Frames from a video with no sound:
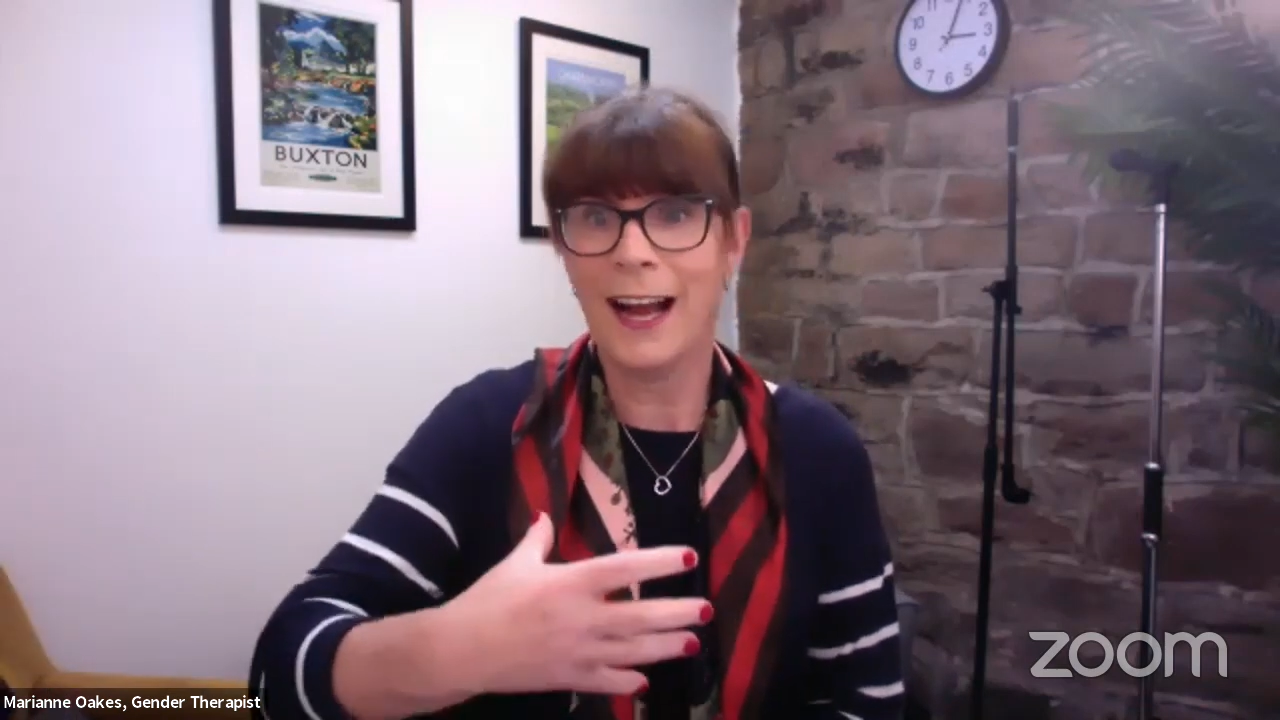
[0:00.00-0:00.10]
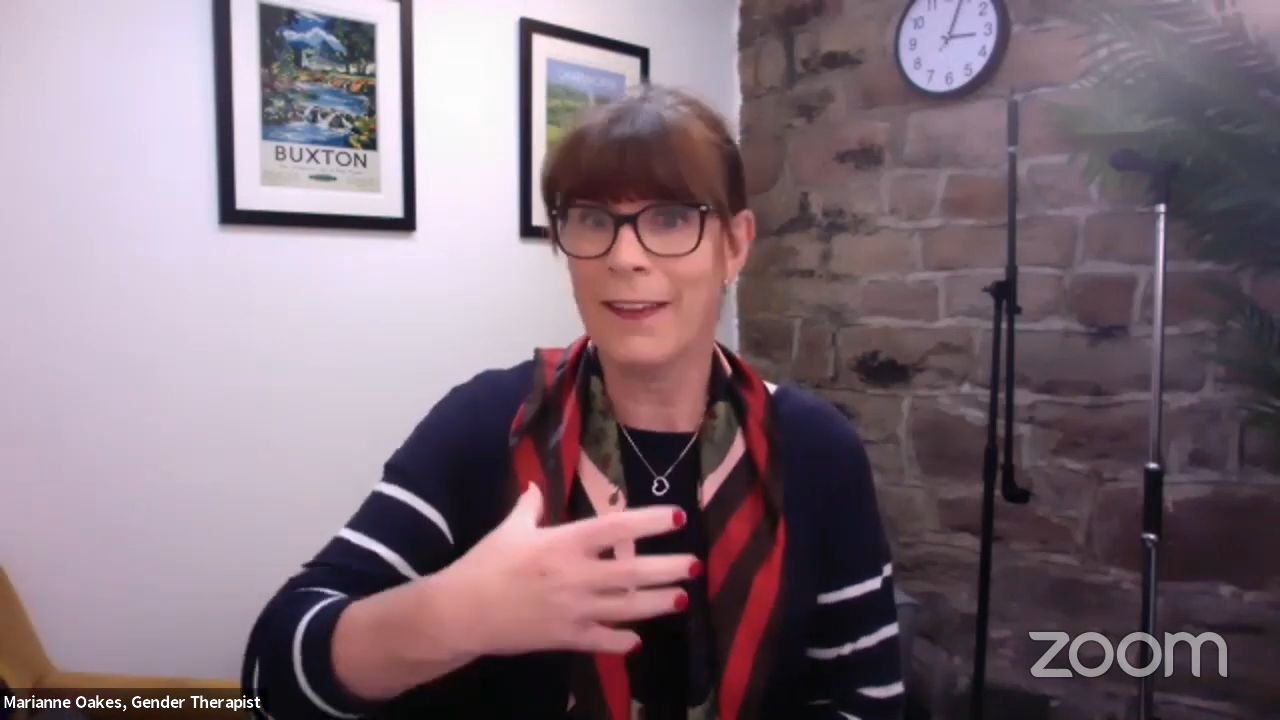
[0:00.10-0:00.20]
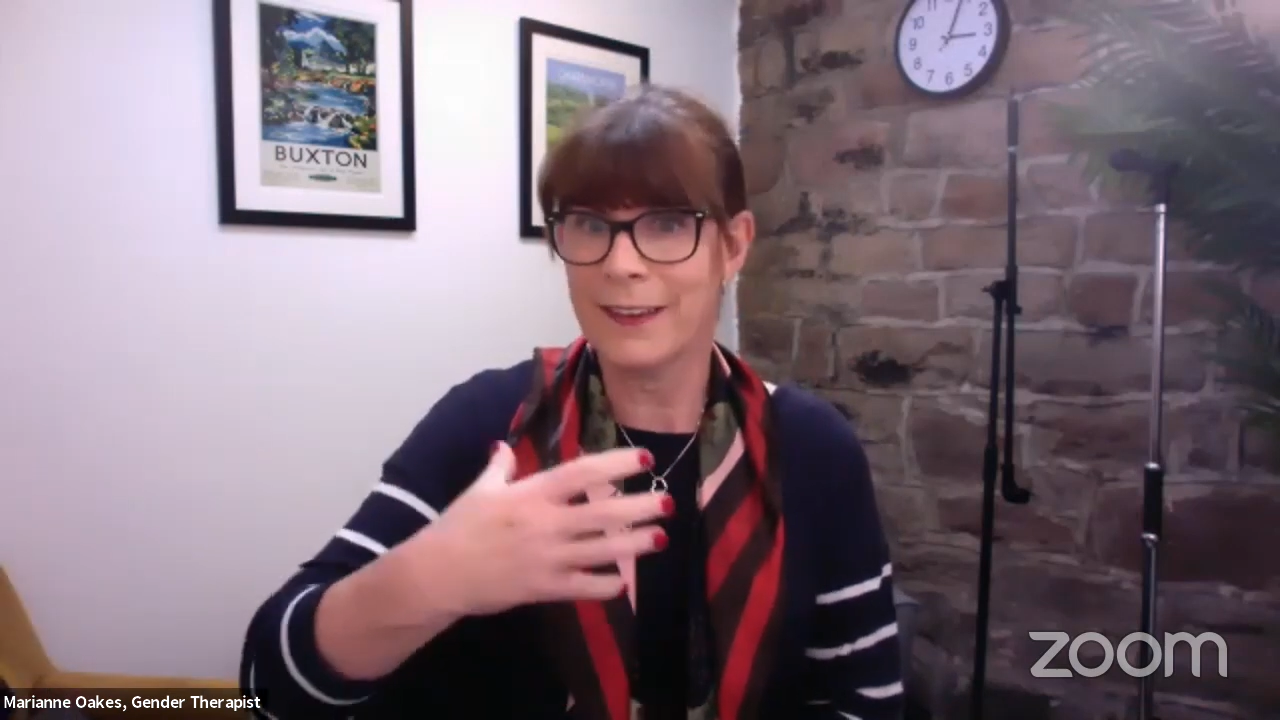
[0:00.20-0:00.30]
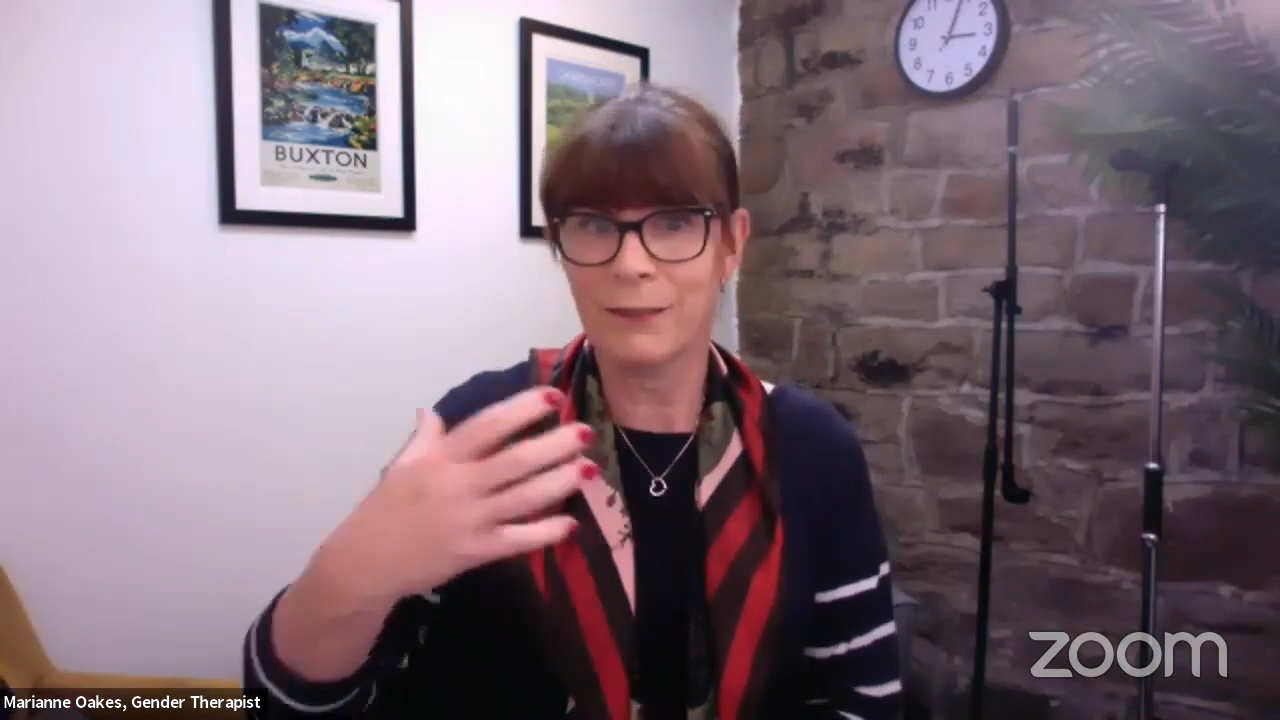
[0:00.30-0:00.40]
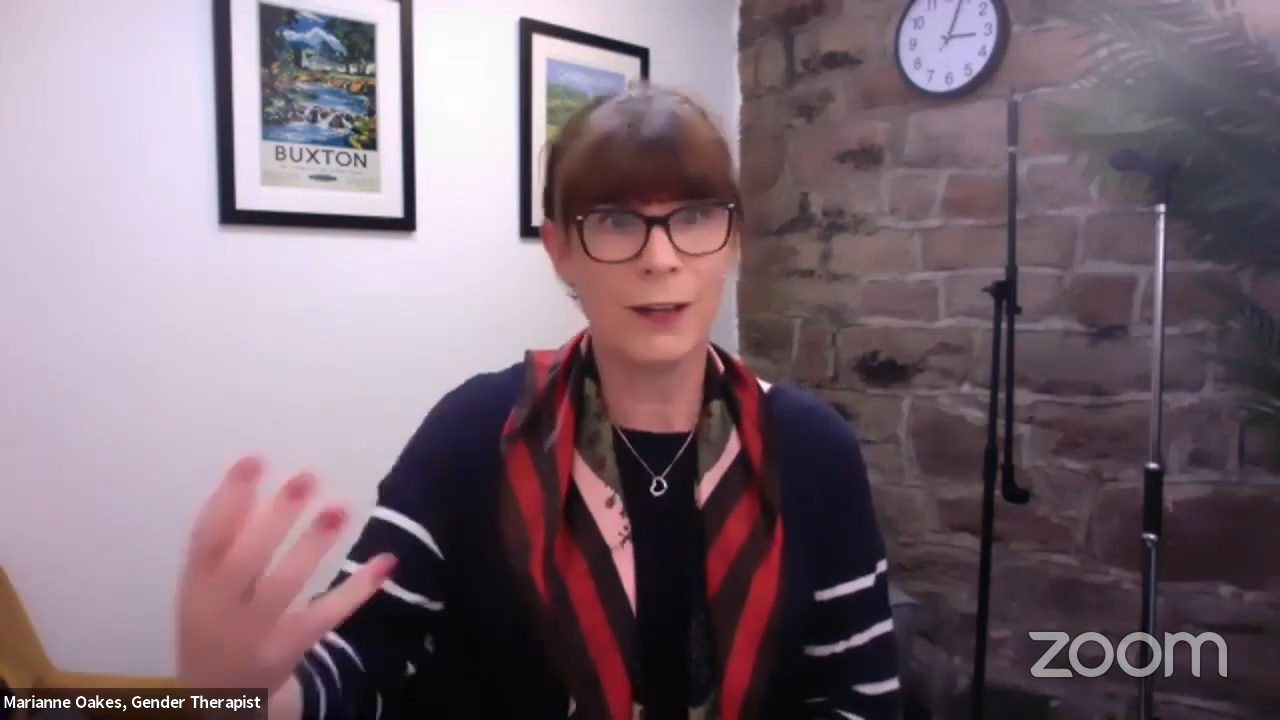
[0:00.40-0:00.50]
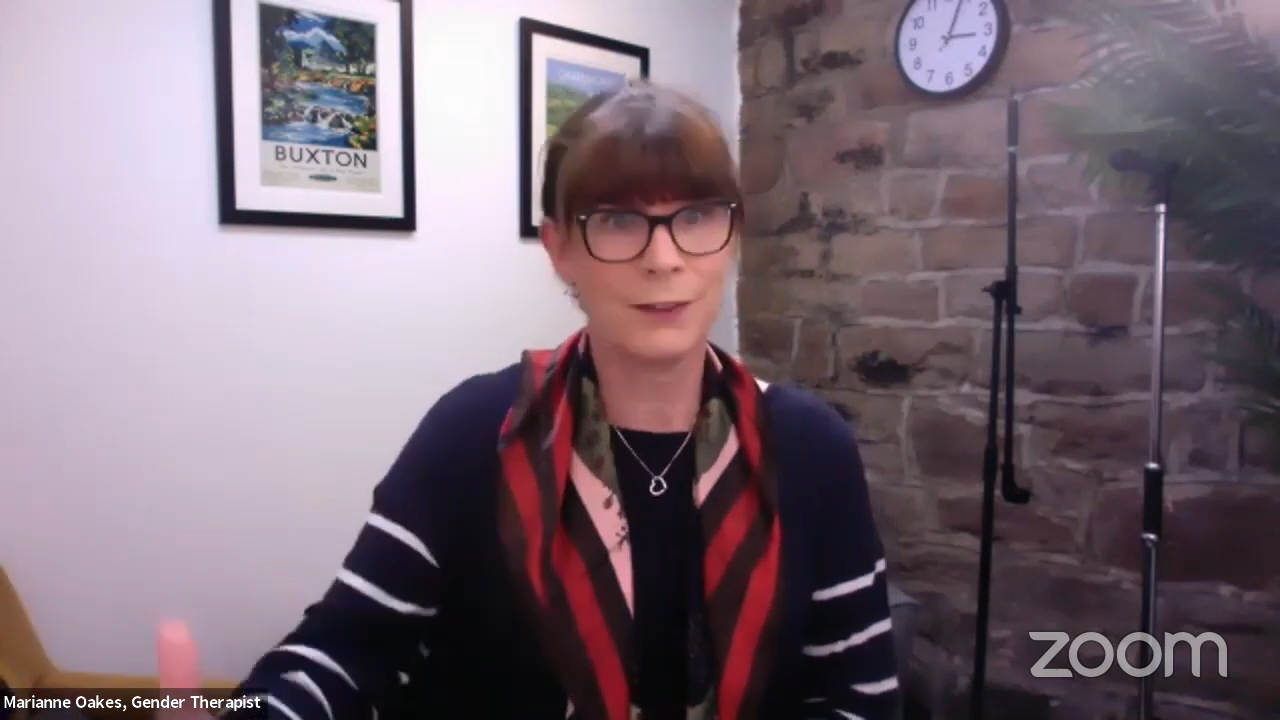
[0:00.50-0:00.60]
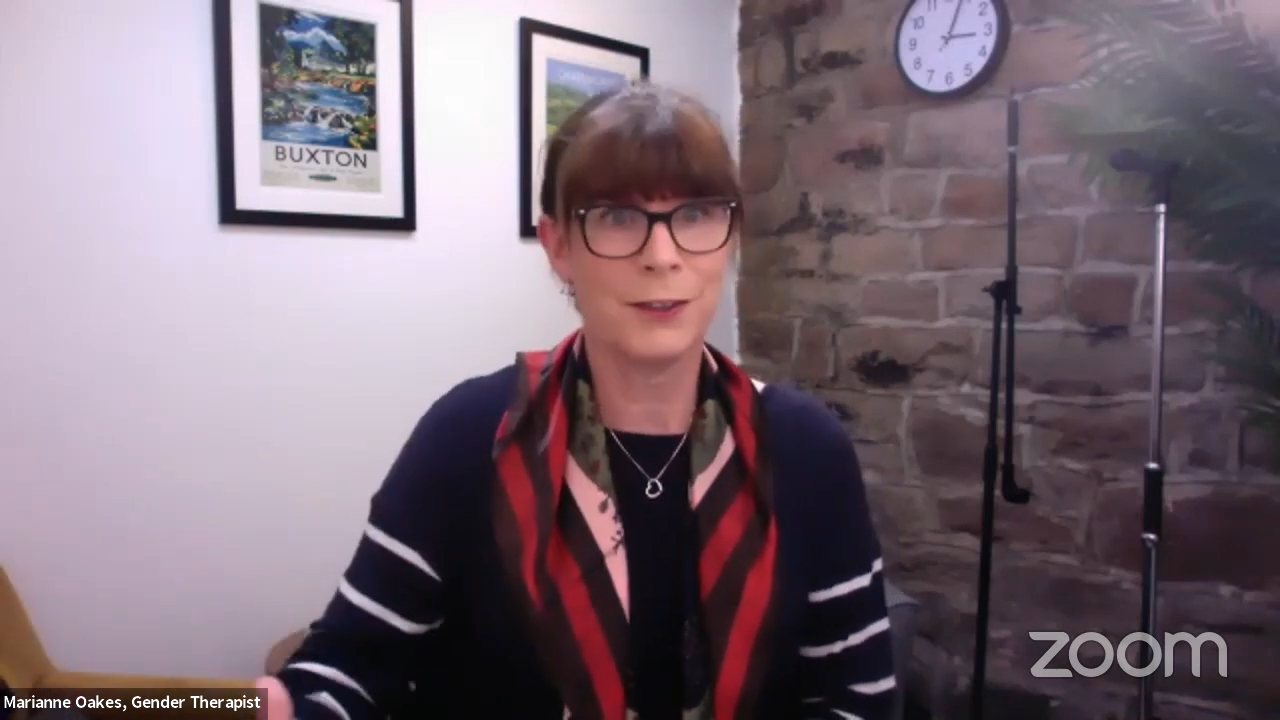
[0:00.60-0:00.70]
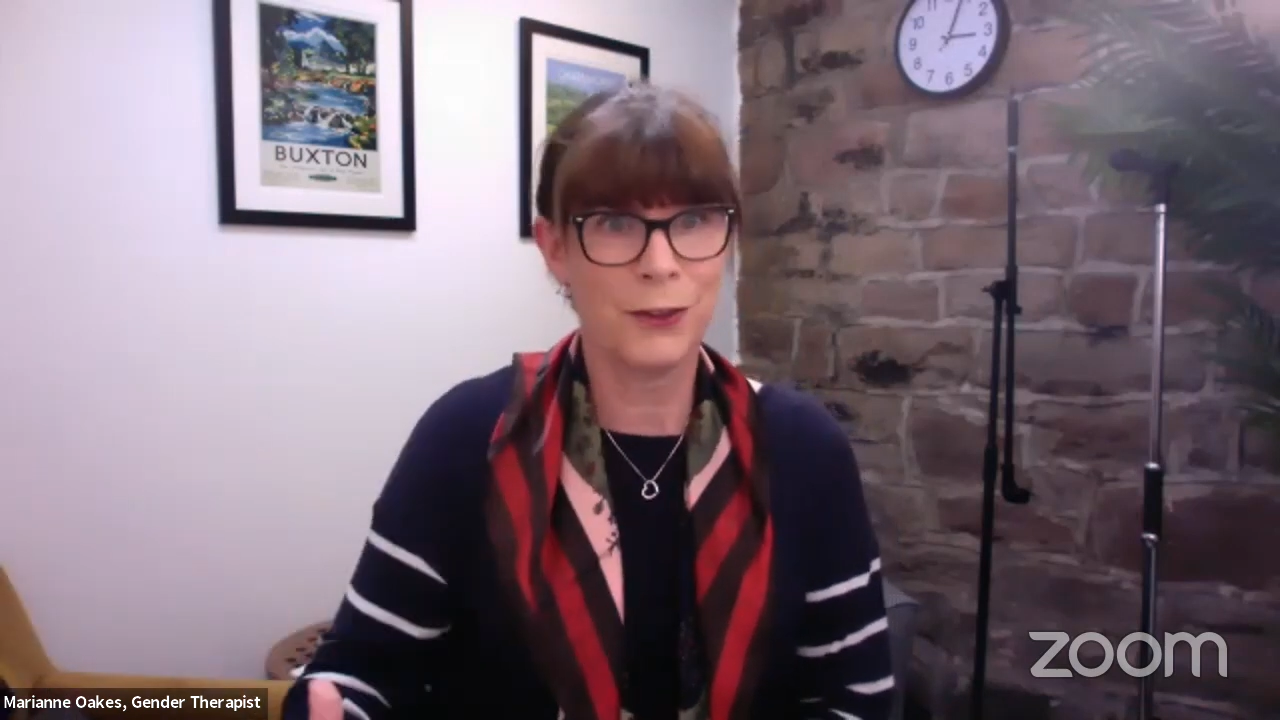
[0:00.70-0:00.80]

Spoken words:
and they've got